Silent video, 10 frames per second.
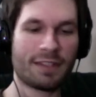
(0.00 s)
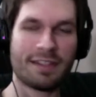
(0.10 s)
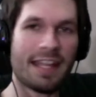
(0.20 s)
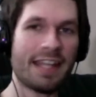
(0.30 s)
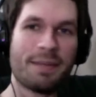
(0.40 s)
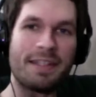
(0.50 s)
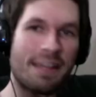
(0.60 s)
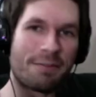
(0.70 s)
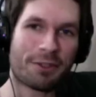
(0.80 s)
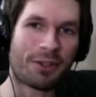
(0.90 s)
Did
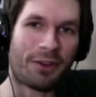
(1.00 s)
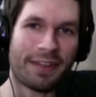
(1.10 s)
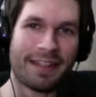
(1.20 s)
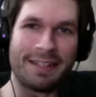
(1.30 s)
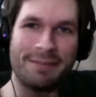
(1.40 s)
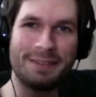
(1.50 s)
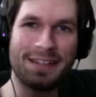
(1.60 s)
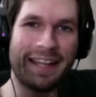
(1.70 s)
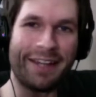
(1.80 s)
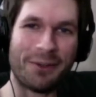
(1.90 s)
anybody ever call that
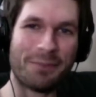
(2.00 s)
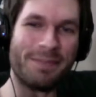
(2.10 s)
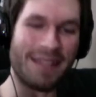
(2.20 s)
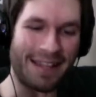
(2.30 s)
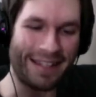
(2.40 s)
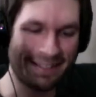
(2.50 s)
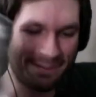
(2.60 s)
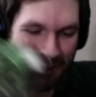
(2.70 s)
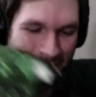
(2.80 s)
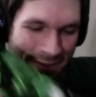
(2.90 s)
number? I hope not.
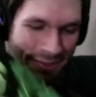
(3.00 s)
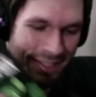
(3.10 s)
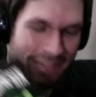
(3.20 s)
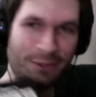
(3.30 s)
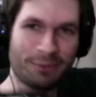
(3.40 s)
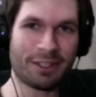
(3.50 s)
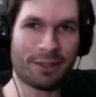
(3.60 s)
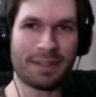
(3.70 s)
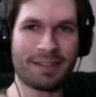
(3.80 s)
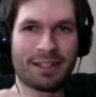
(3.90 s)
If you did, don't
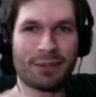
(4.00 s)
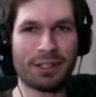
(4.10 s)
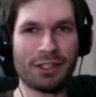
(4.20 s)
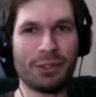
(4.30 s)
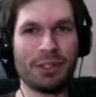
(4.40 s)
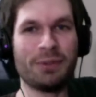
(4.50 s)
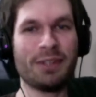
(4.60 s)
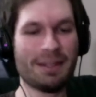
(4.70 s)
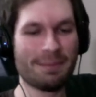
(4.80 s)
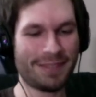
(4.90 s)
tell me because I don't want to know you.
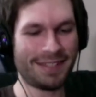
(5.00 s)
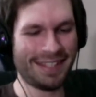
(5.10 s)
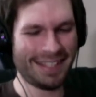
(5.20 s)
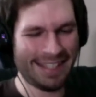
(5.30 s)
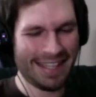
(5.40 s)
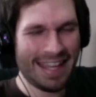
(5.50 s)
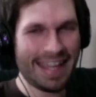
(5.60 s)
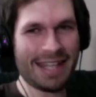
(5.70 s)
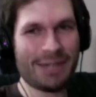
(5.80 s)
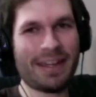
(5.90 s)
But
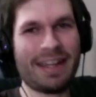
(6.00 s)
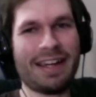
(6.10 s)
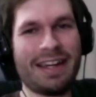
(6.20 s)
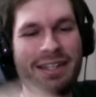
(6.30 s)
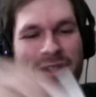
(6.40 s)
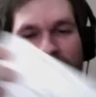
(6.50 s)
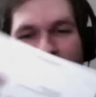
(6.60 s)
anyway, you also